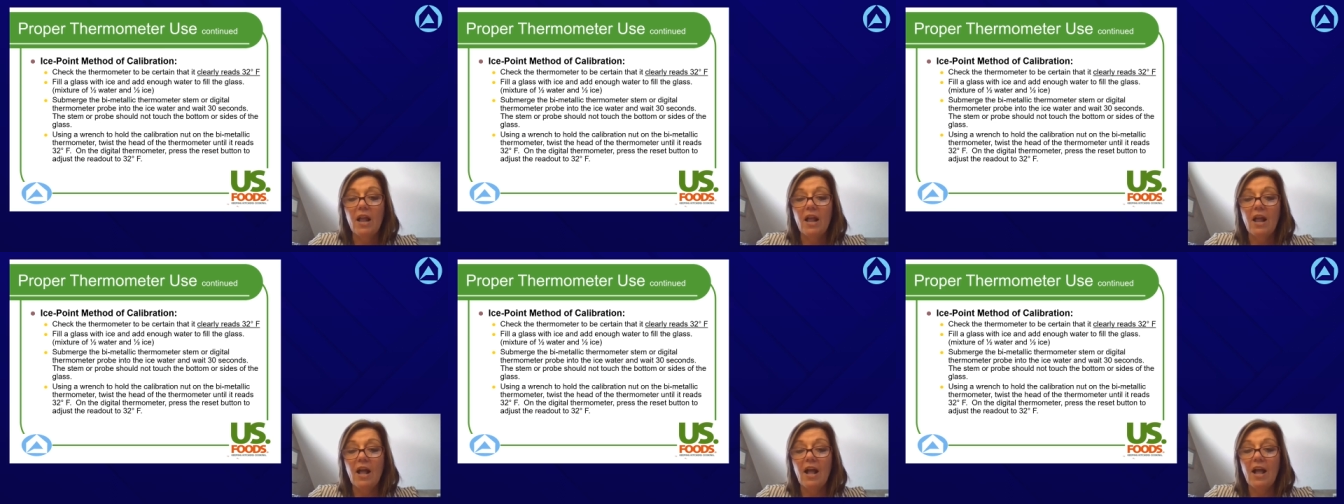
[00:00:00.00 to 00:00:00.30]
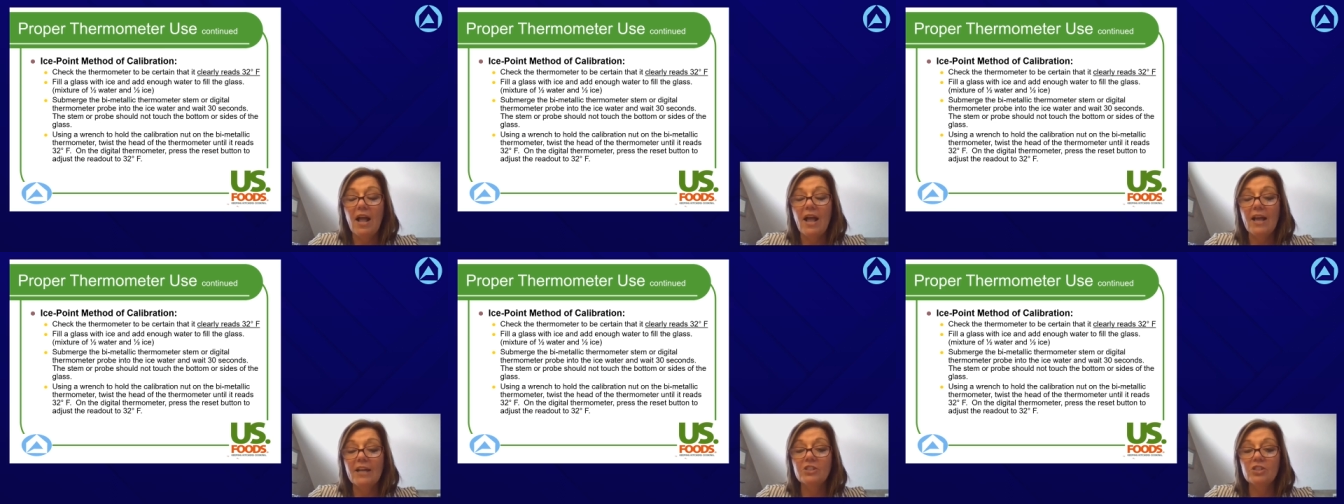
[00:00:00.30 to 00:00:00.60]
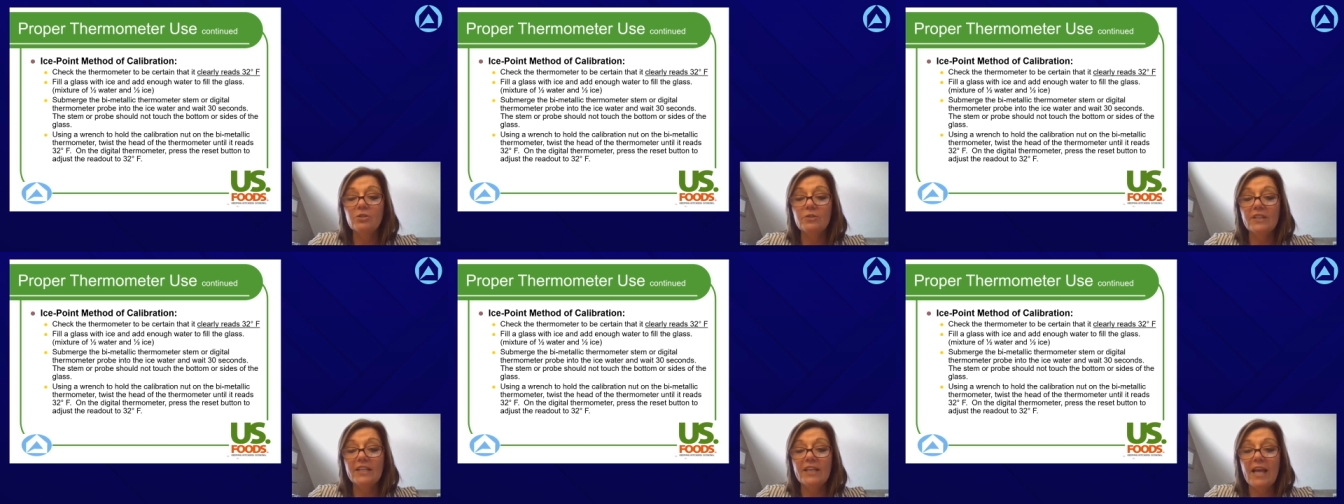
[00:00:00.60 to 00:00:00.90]
I
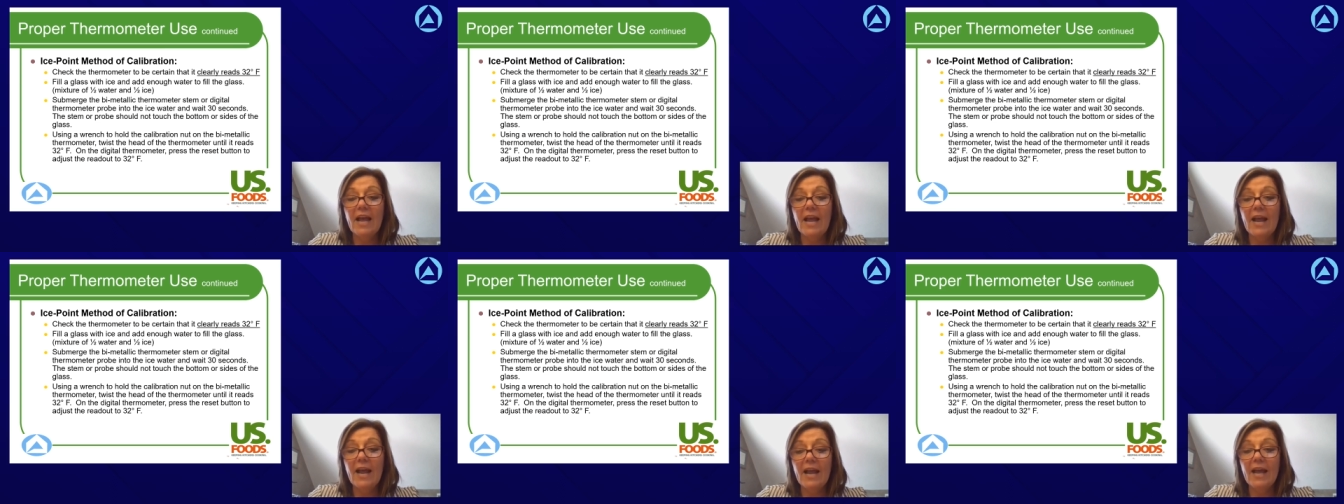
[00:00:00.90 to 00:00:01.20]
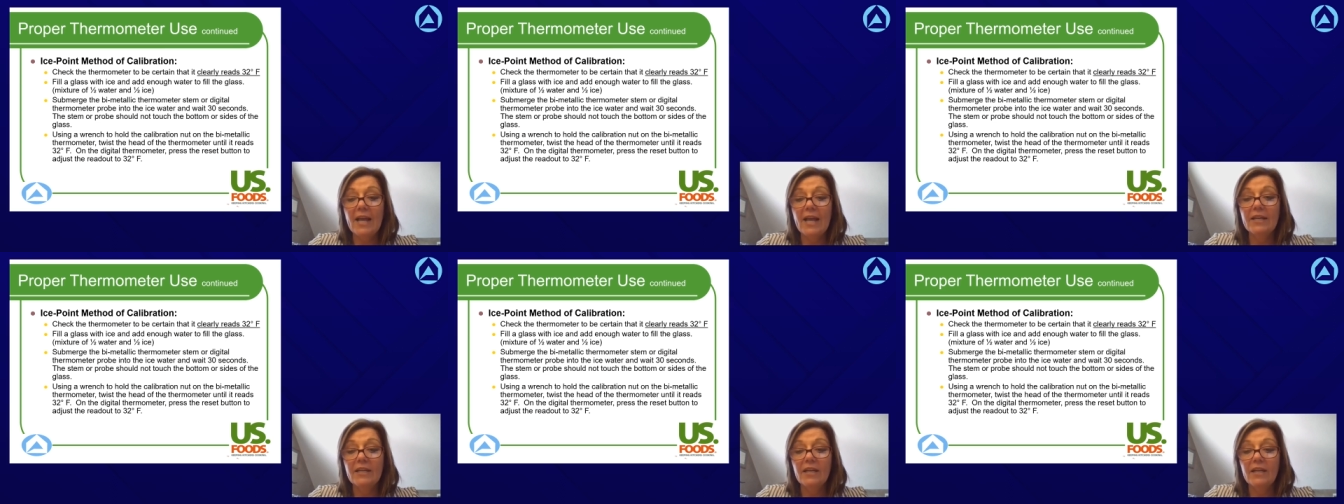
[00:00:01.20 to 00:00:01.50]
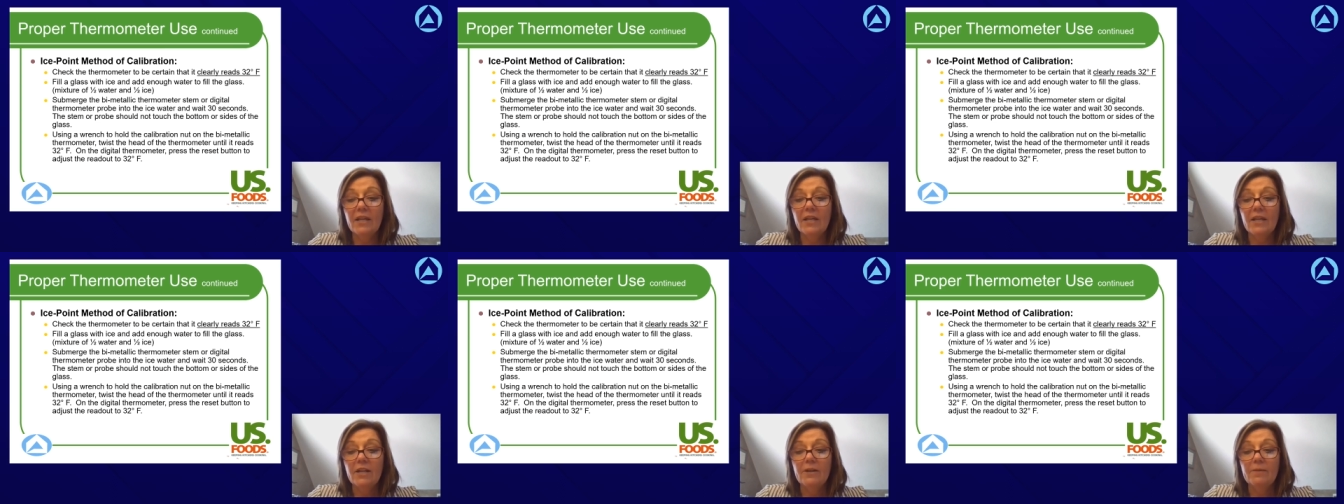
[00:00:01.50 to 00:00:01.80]
actually
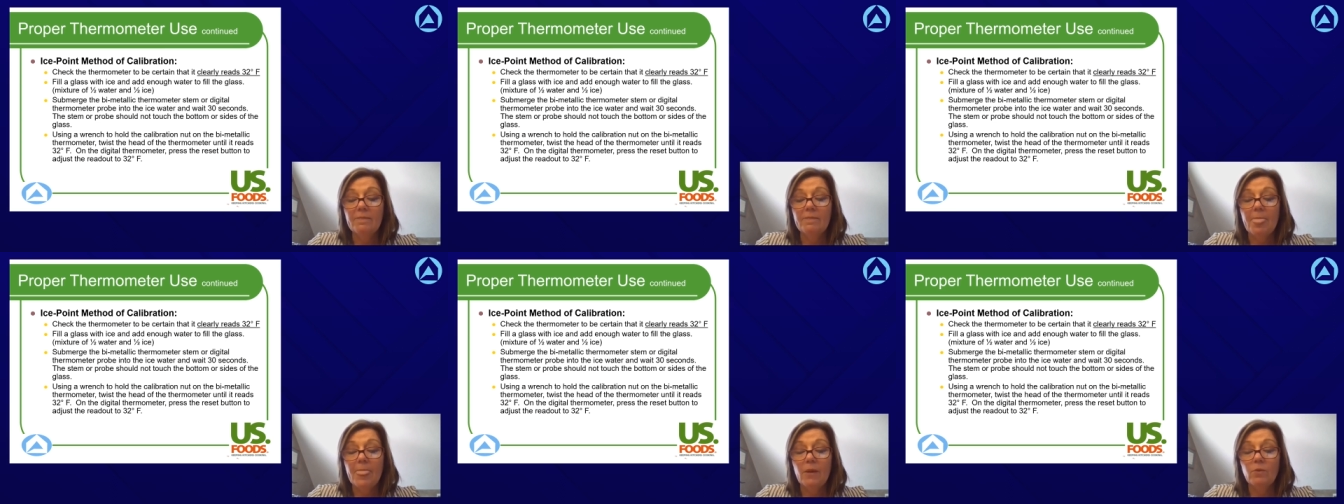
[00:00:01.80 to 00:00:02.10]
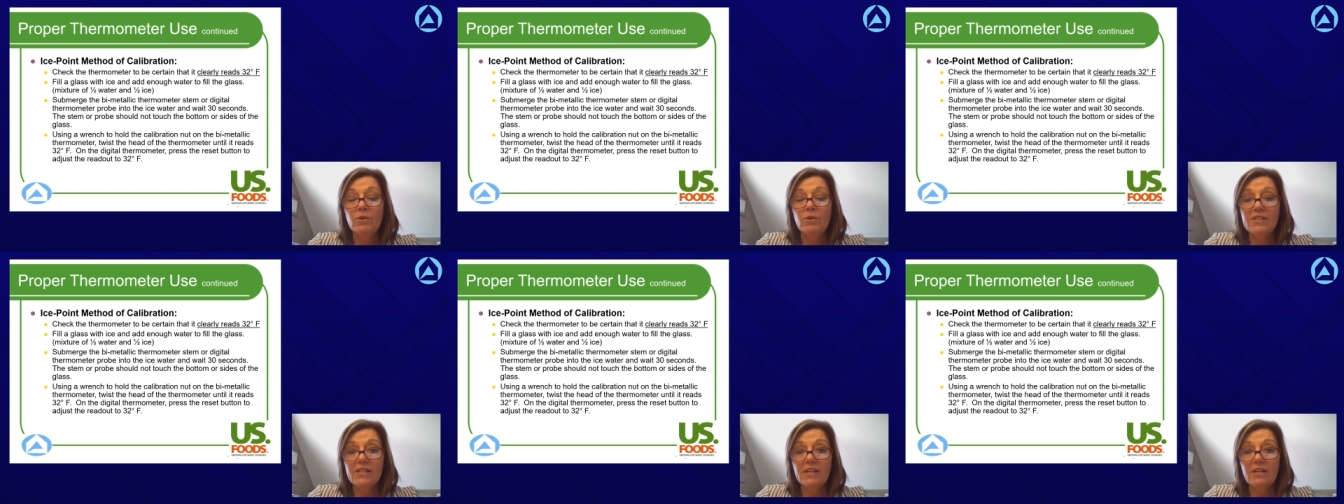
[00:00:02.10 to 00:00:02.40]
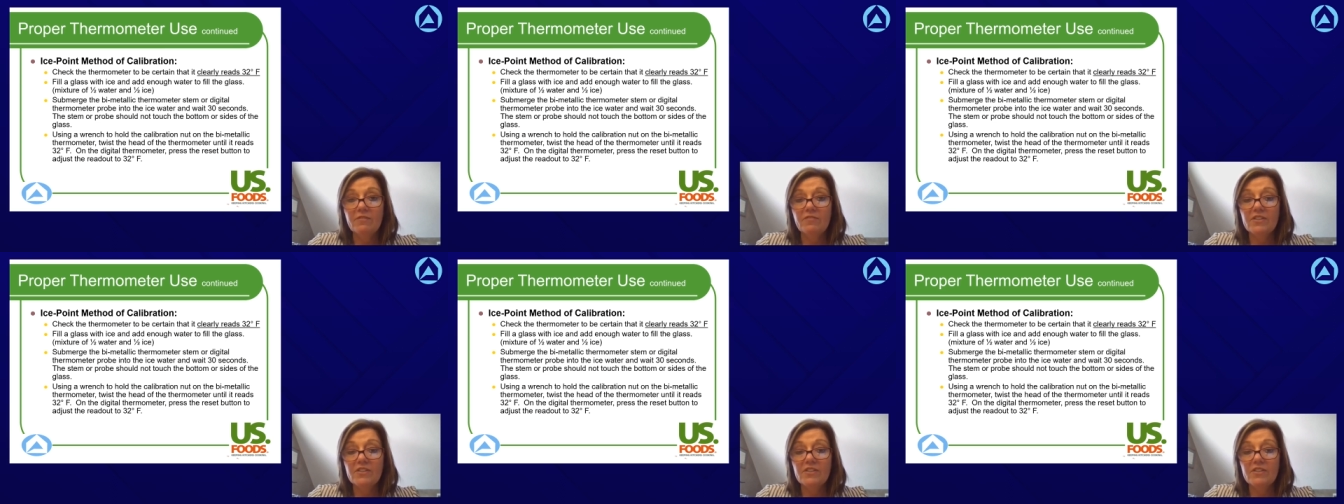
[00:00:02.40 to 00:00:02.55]
was in a